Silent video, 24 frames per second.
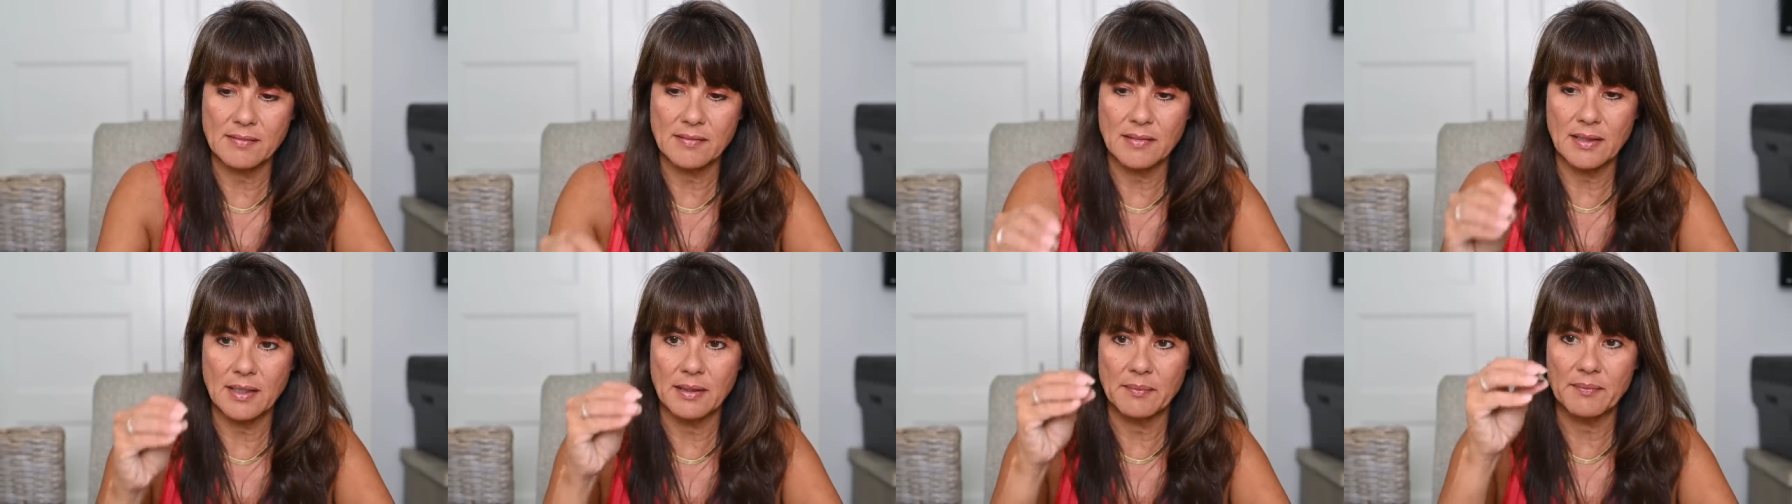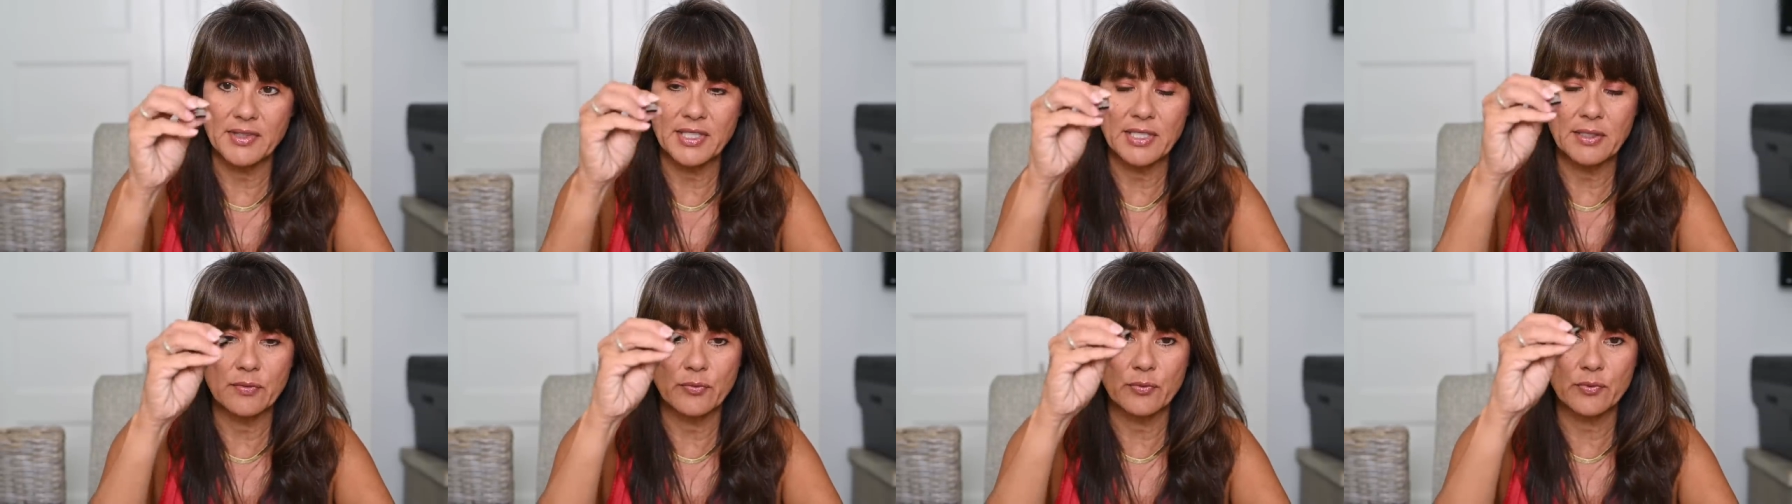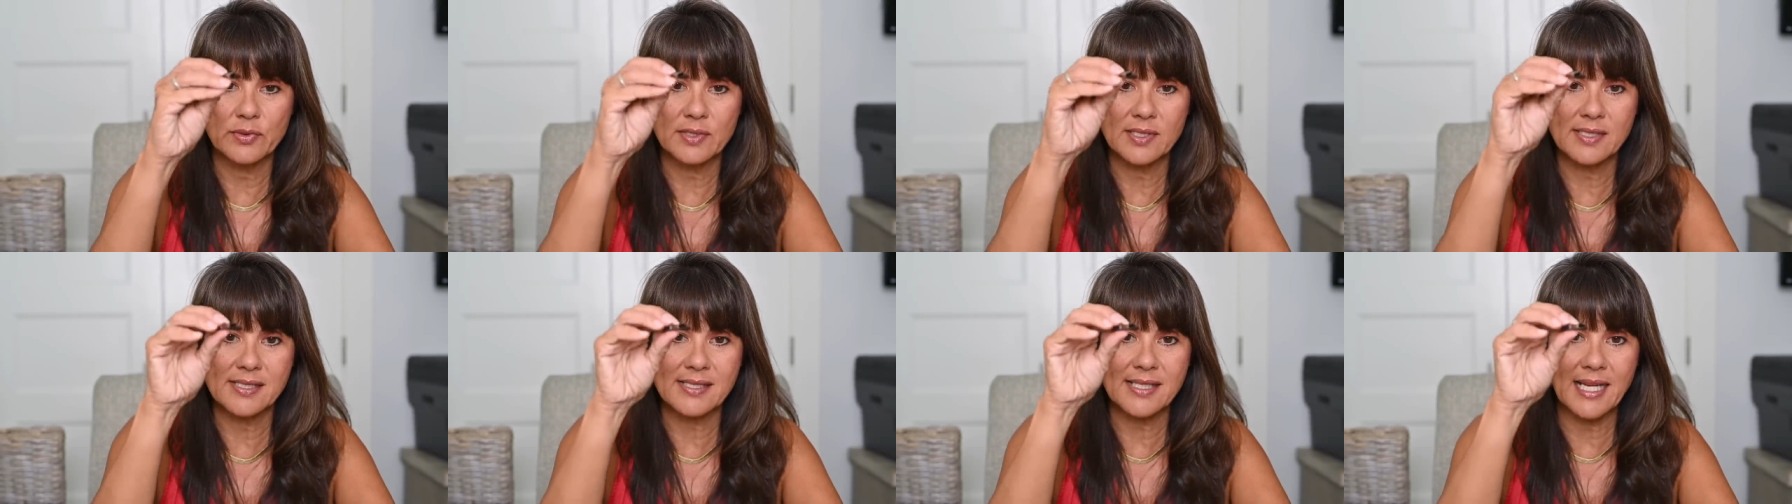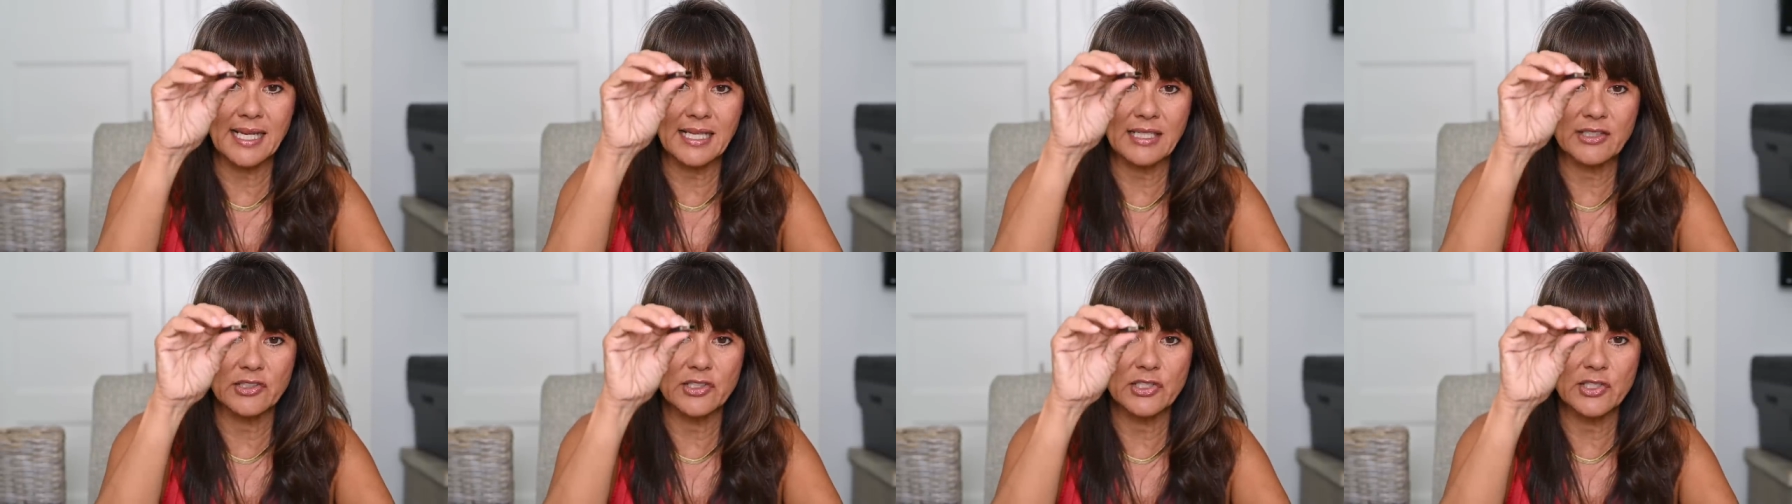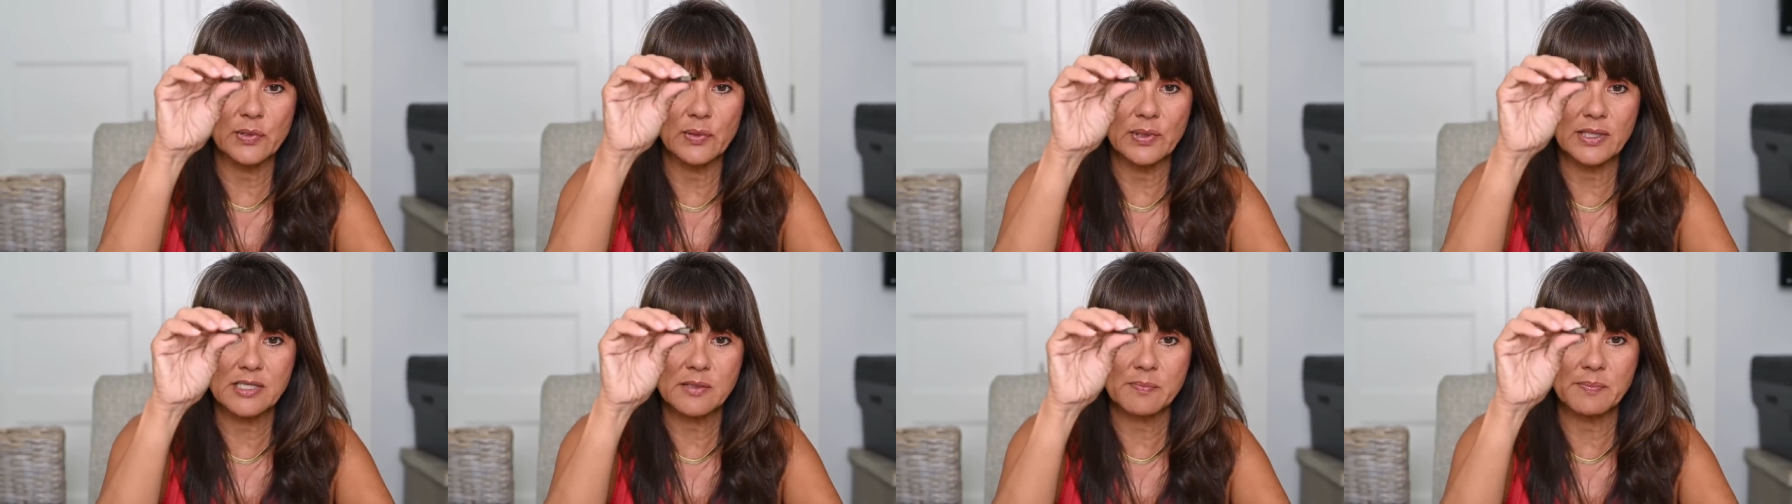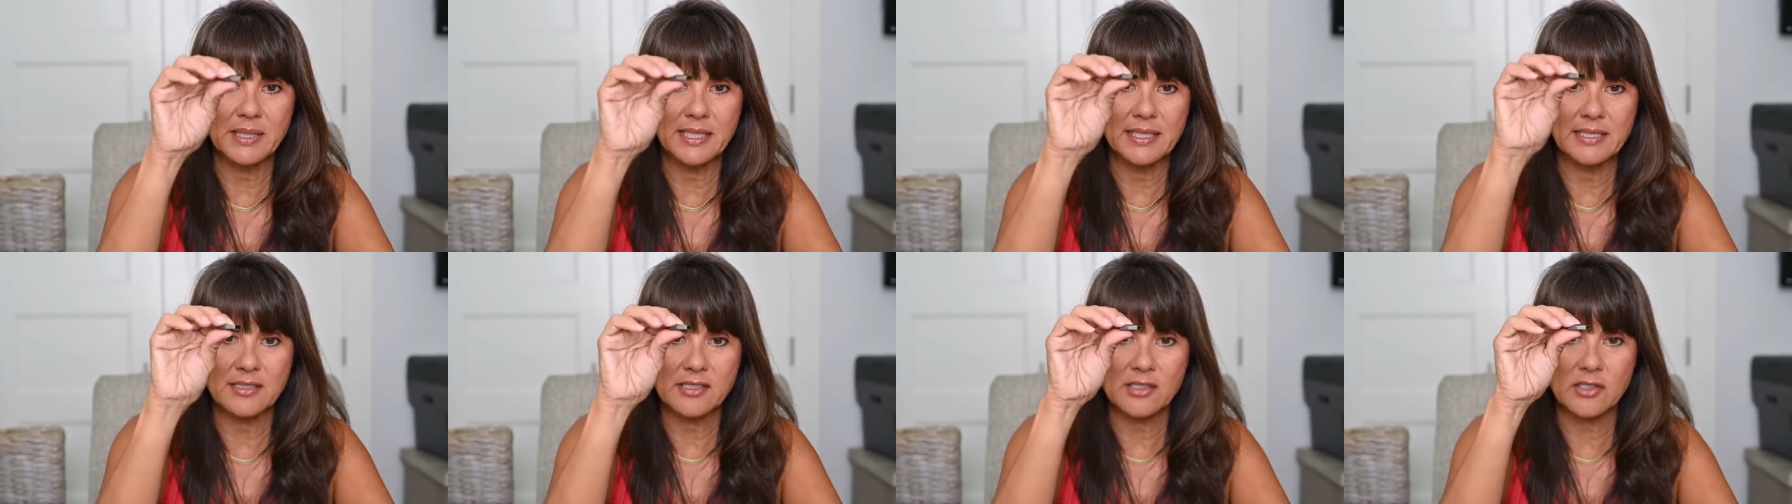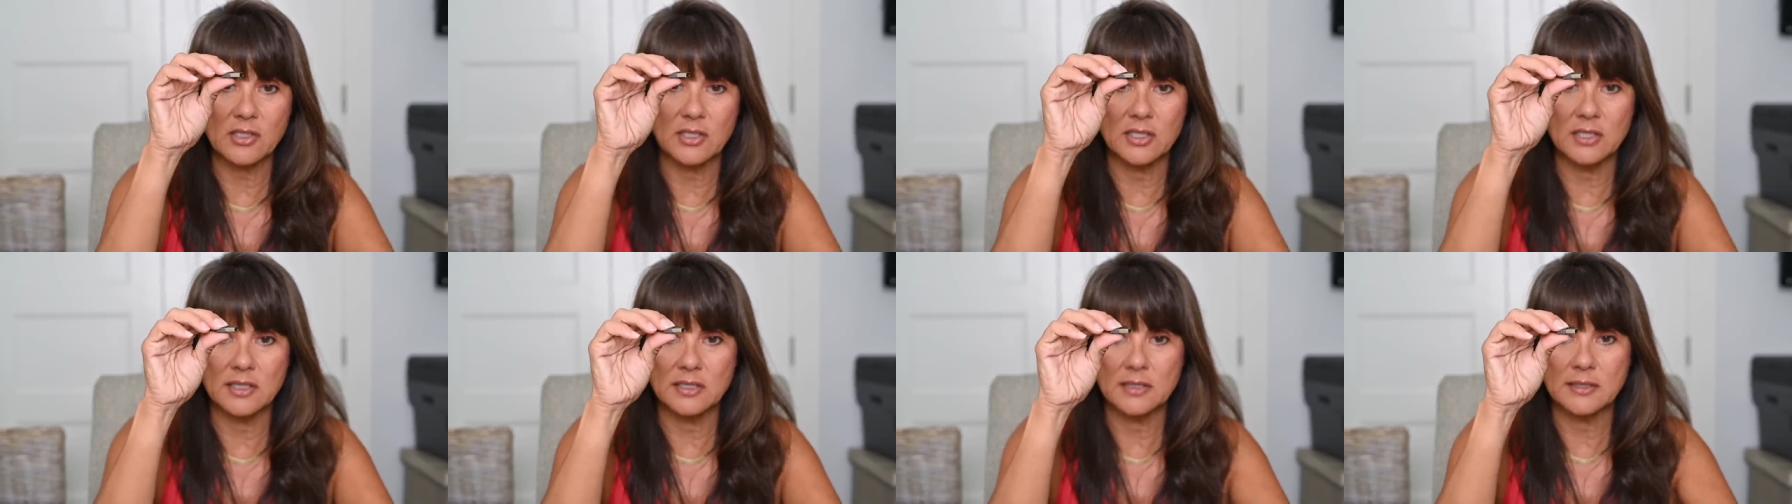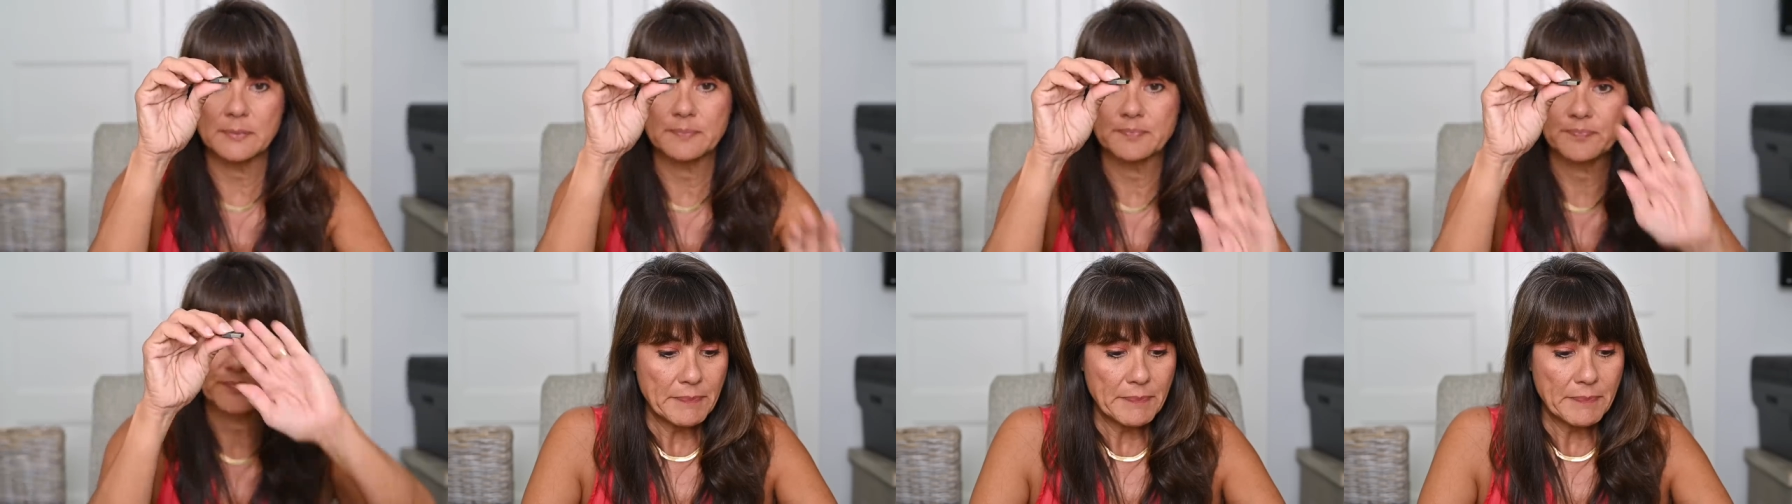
um, the standard U S B is called.